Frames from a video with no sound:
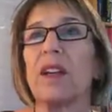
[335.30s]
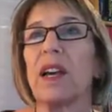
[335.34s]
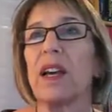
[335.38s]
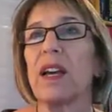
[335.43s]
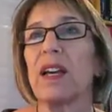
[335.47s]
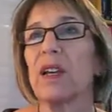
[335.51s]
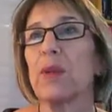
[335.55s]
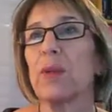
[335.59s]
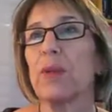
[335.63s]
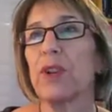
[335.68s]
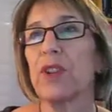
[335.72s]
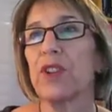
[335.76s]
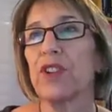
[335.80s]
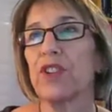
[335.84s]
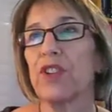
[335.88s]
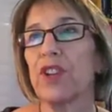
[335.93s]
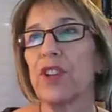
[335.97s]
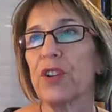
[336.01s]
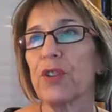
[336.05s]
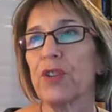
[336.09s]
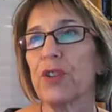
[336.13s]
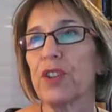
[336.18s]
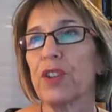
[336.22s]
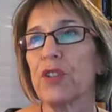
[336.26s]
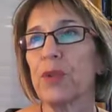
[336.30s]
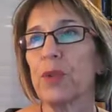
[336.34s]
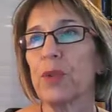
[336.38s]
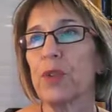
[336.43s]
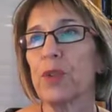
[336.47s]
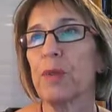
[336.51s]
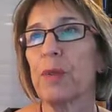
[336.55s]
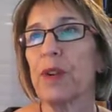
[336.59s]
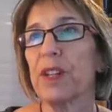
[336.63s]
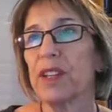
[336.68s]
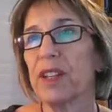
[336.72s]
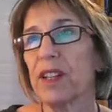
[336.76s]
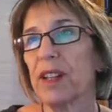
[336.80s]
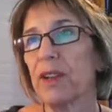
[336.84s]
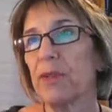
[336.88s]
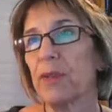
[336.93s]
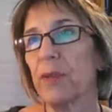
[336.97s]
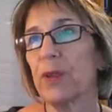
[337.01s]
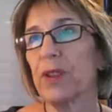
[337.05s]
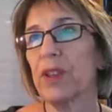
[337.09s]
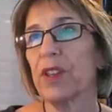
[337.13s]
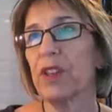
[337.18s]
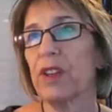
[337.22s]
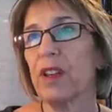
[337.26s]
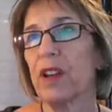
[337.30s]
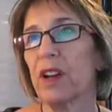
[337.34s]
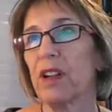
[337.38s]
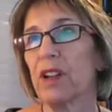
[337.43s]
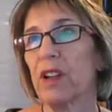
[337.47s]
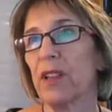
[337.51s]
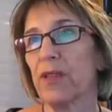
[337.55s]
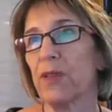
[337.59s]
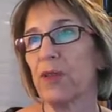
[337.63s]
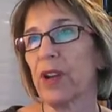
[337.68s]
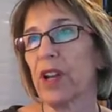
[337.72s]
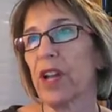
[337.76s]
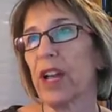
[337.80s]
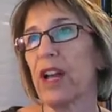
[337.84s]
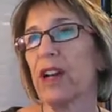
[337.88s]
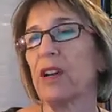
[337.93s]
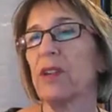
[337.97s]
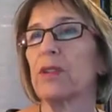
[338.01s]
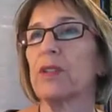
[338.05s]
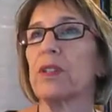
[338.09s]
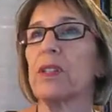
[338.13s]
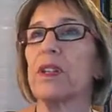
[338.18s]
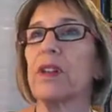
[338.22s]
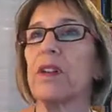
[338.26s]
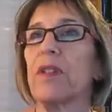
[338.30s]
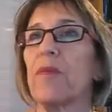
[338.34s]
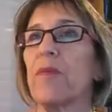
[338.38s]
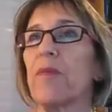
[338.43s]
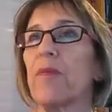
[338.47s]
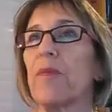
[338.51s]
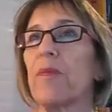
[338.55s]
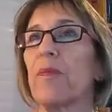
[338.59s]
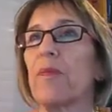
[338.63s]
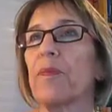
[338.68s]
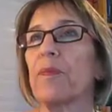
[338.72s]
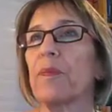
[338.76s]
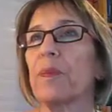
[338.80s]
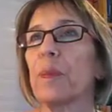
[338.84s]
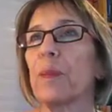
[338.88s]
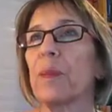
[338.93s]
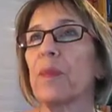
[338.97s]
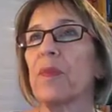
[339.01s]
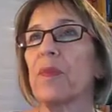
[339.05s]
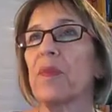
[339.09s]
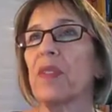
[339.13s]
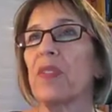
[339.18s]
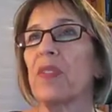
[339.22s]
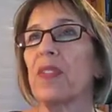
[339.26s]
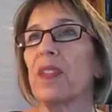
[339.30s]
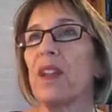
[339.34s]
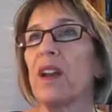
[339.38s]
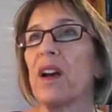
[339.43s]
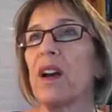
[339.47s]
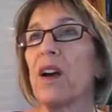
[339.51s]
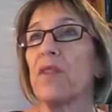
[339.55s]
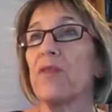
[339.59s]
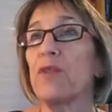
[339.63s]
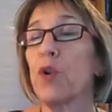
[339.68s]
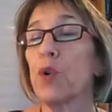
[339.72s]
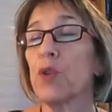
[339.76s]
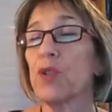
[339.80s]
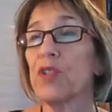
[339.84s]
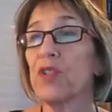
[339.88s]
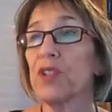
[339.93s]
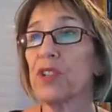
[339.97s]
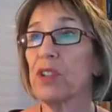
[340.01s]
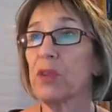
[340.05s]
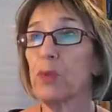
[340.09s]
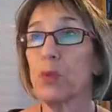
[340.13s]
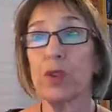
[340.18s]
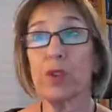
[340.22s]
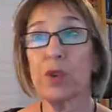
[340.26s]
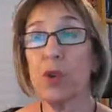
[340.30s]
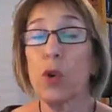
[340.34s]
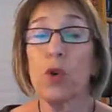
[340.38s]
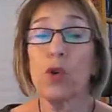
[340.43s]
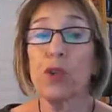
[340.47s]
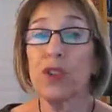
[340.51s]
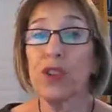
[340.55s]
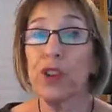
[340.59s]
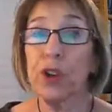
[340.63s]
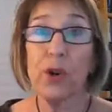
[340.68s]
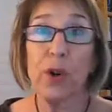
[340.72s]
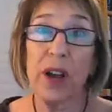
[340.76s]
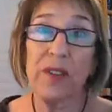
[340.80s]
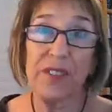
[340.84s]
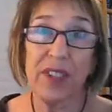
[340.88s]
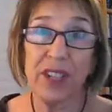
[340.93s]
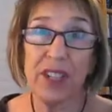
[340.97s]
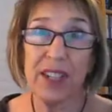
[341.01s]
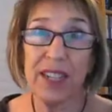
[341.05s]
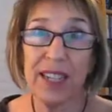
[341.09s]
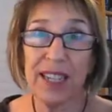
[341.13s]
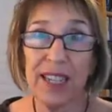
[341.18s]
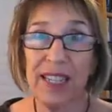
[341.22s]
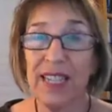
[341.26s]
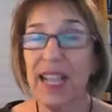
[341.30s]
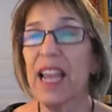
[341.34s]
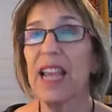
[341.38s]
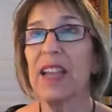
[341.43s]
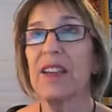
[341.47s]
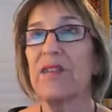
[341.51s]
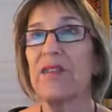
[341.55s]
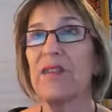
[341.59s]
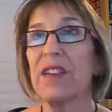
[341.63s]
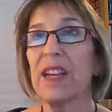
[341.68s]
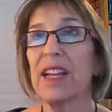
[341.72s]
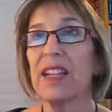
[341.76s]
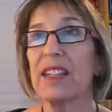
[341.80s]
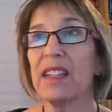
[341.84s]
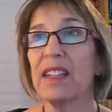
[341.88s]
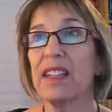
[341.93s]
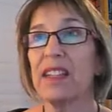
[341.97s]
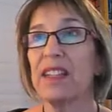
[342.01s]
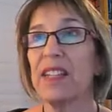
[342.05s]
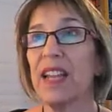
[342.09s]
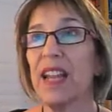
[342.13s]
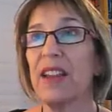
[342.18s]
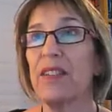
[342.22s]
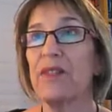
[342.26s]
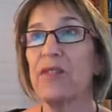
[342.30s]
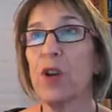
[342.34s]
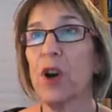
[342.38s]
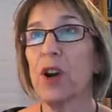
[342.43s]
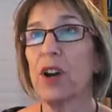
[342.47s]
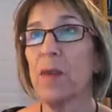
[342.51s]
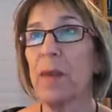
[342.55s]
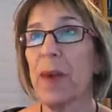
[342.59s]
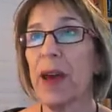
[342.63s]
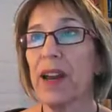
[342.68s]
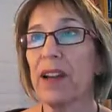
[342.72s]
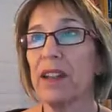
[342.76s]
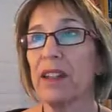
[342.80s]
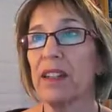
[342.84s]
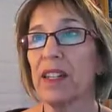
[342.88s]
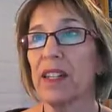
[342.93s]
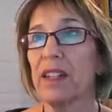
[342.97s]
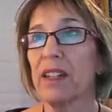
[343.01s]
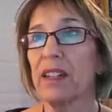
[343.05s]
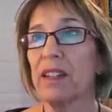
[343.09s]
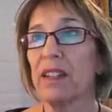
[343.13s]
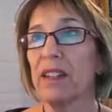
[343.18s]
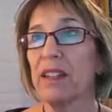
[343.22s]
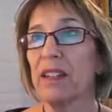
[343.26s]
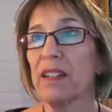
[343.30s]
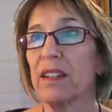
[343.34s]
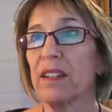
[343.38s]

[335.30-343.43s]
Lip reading: And I want to share this with myself with another account. Of course, with Google, you don't have to click save. It's saved automatically.